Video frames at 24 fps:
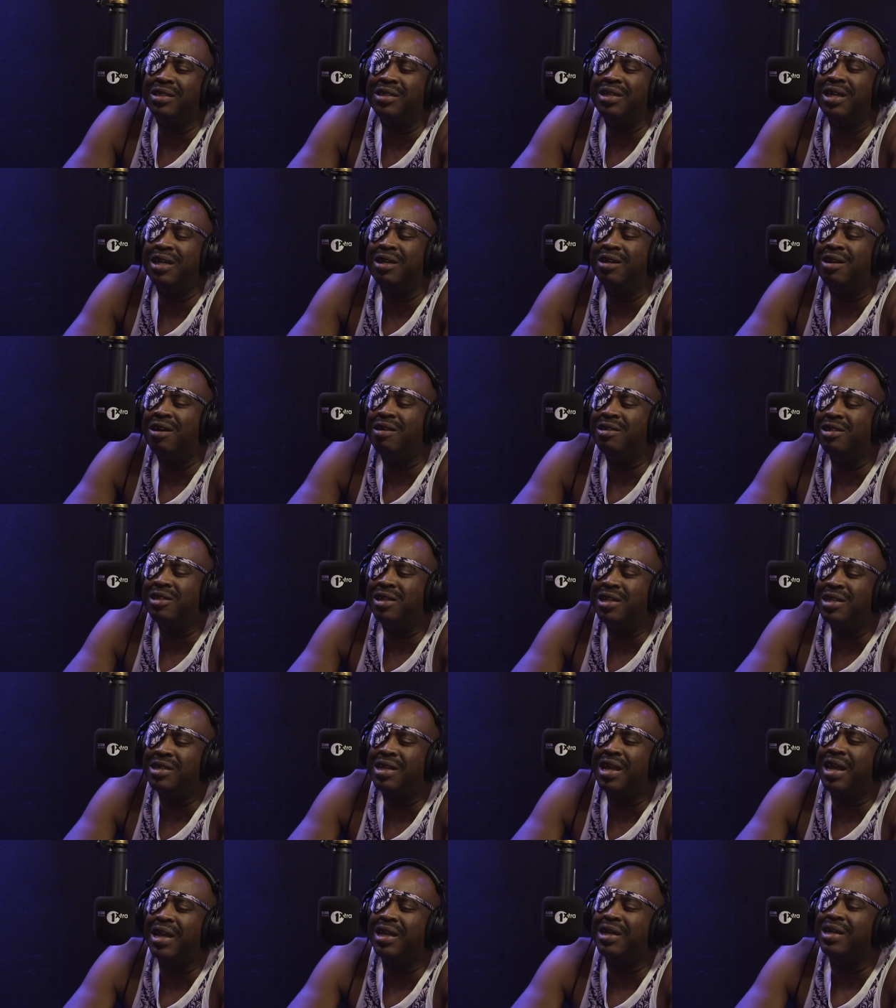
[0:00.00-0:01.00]
See the culture
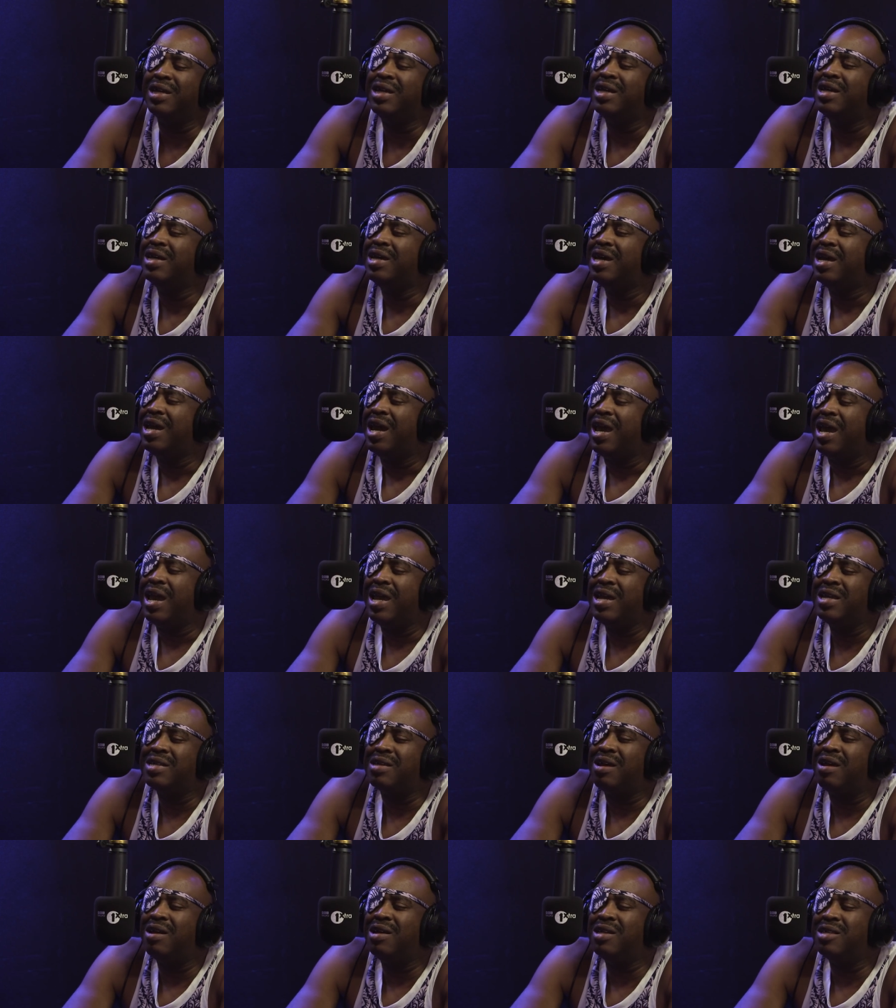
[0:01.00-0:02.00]
is like
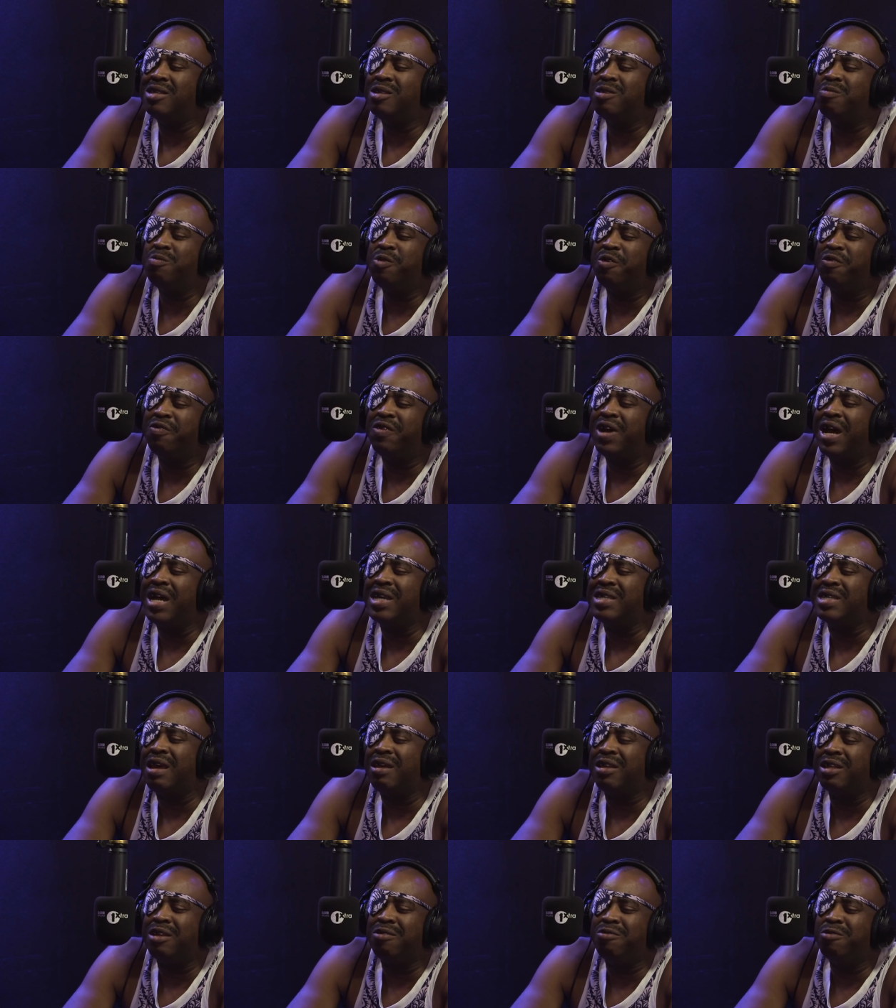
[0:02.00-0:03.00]
it's
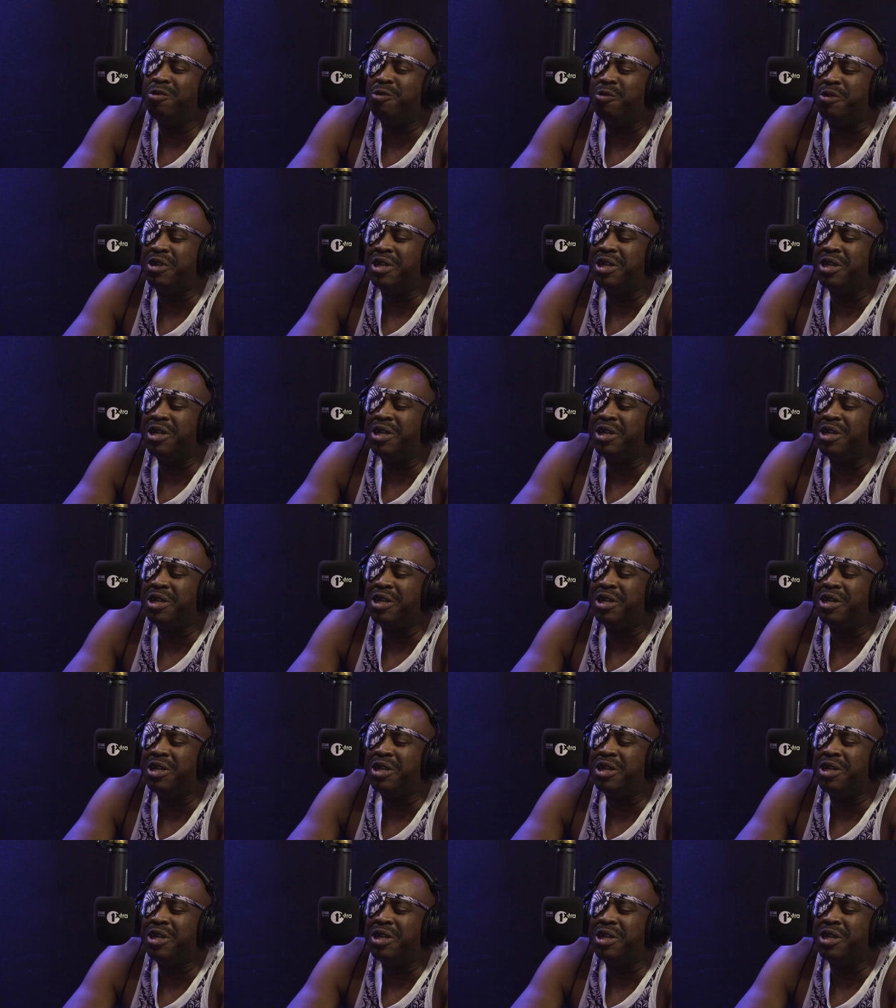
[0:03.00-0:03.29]
unsupervised at the root.